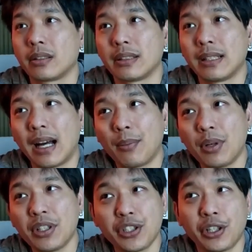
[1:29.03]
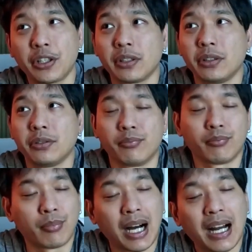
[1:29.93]
I'm going to share you
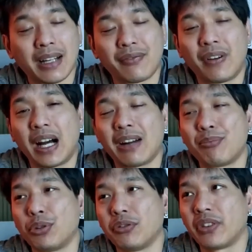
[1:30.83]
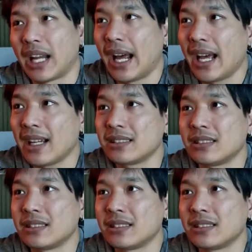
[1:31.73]
my 5 proven hacks